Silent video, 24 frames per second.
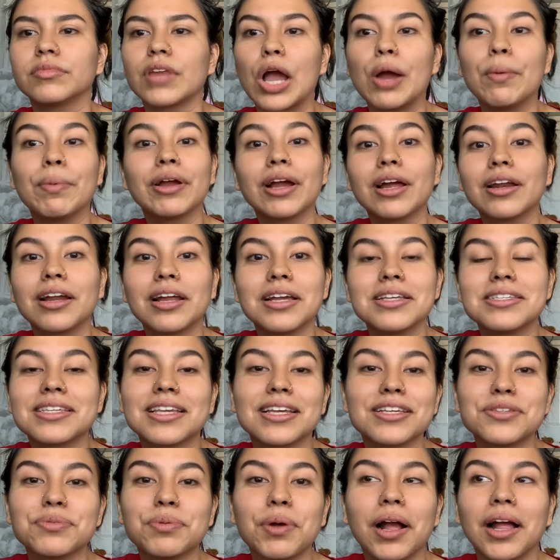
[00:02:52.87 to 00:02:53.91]
Oh my God, guys,
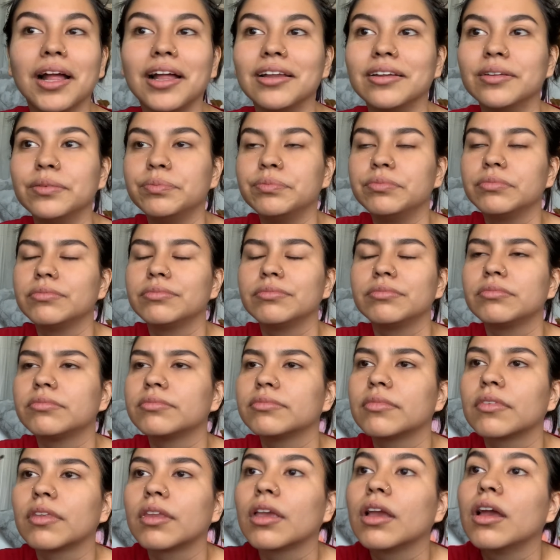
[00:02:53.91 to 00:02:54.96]
guess what?
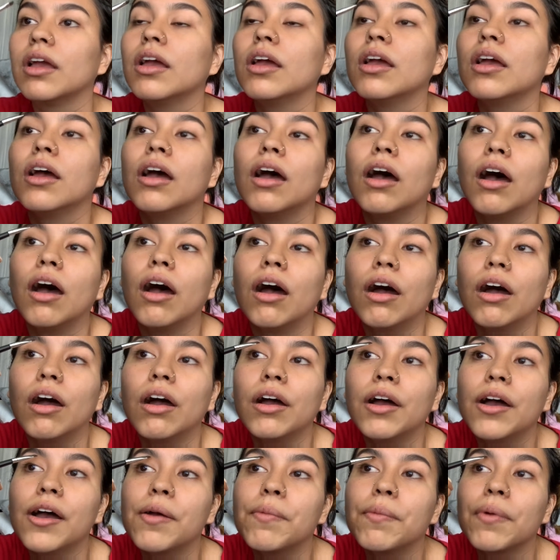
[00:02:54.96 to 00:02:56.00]

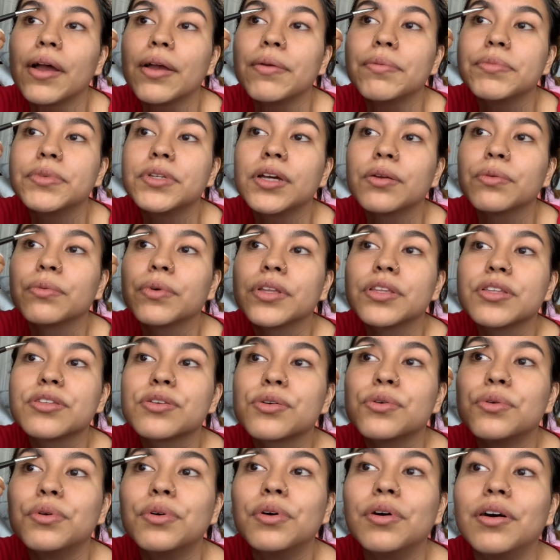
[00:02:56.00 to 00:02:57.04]
I'm done with
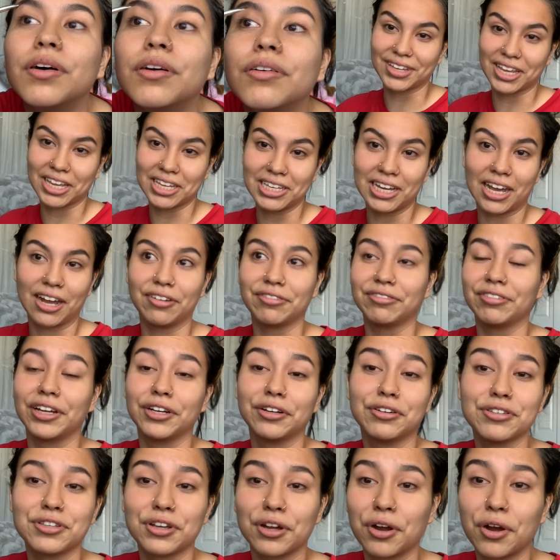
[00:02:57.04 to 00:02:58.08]
school. Yeah,
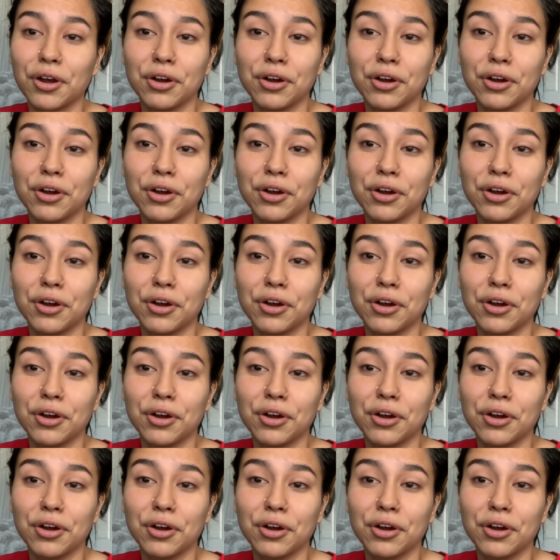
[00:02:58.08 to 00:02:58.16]
finals are